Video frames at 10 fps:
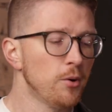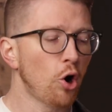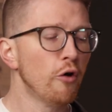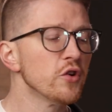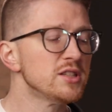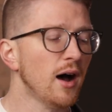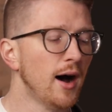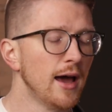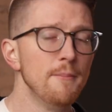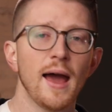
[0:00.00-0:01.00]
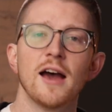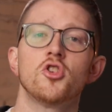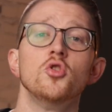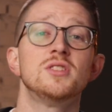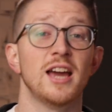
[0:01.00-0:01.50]
But over time,
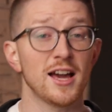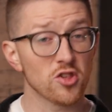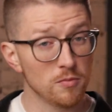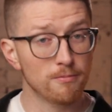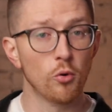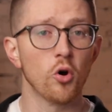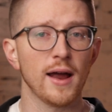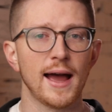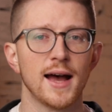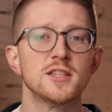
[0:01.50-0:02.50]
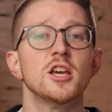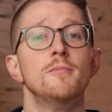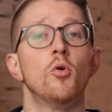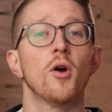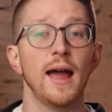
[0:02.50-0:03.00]
as you test more ads and
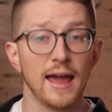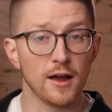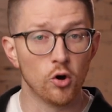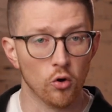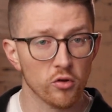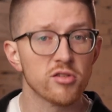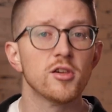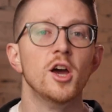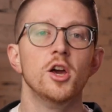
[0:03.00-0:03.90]
more angles,